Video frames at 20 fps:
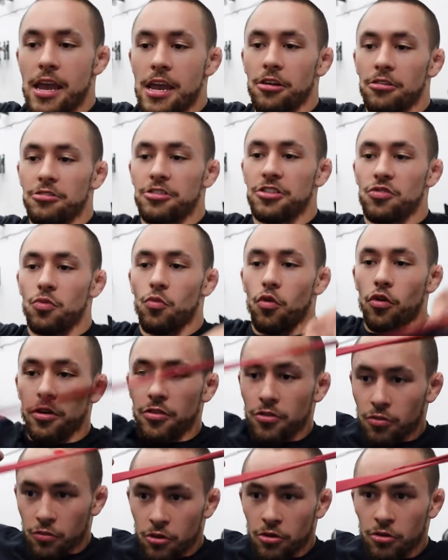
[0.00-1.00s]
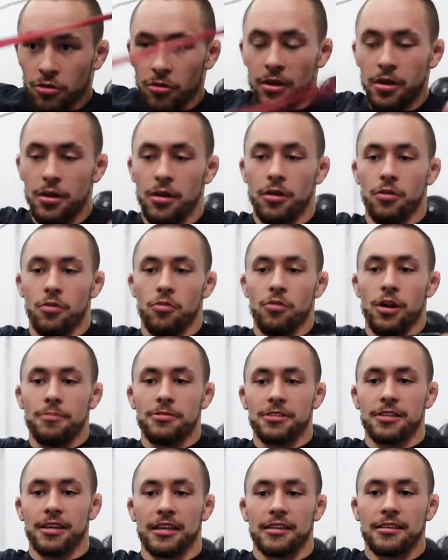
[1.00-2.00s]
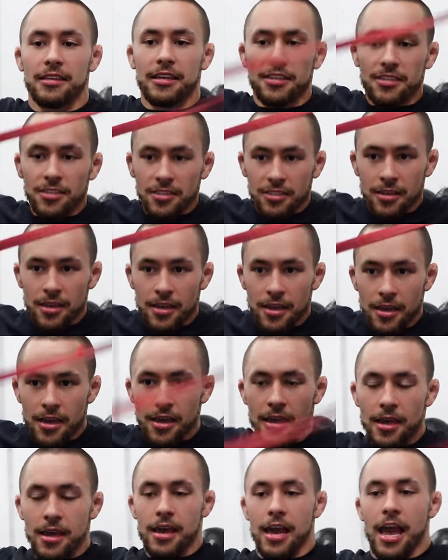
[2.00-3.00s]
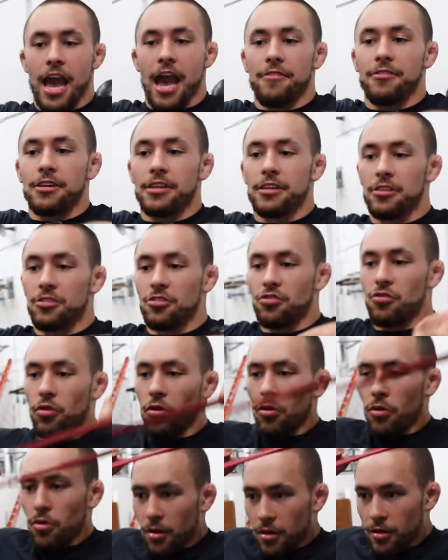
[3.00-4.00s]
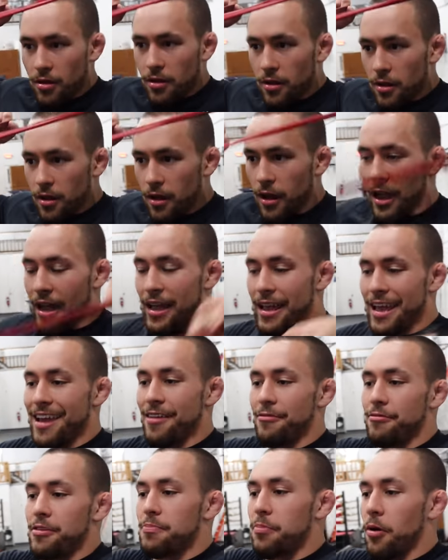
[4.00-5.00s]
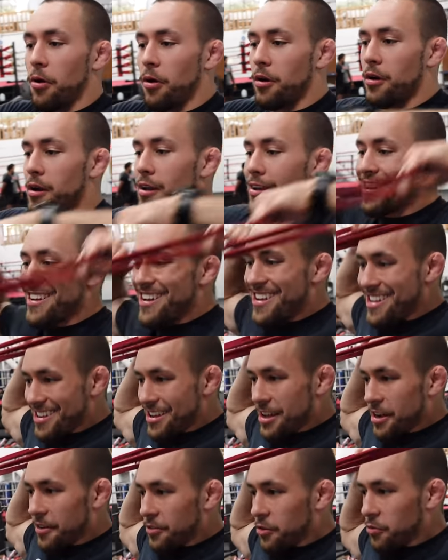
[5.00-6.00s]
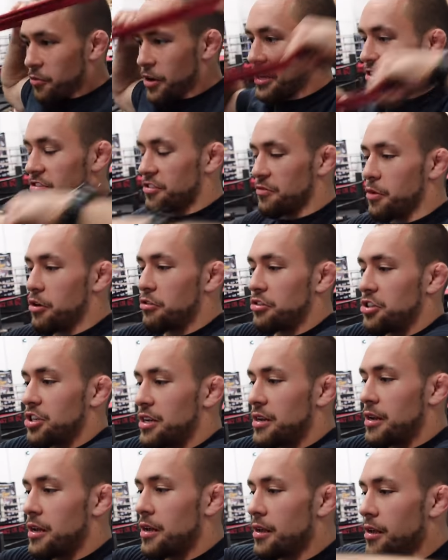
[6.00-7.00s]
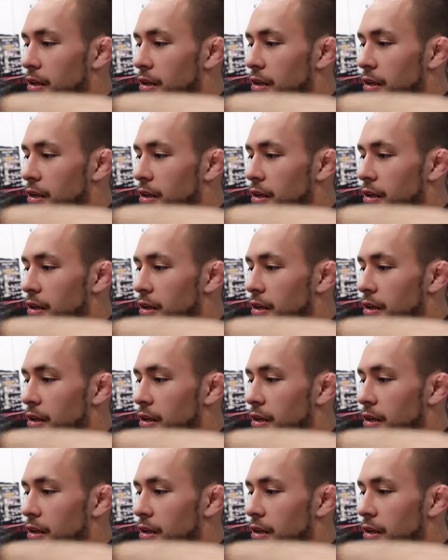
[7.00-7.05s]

And I'll just work through reps like this, having control uh, every part of the range of motion.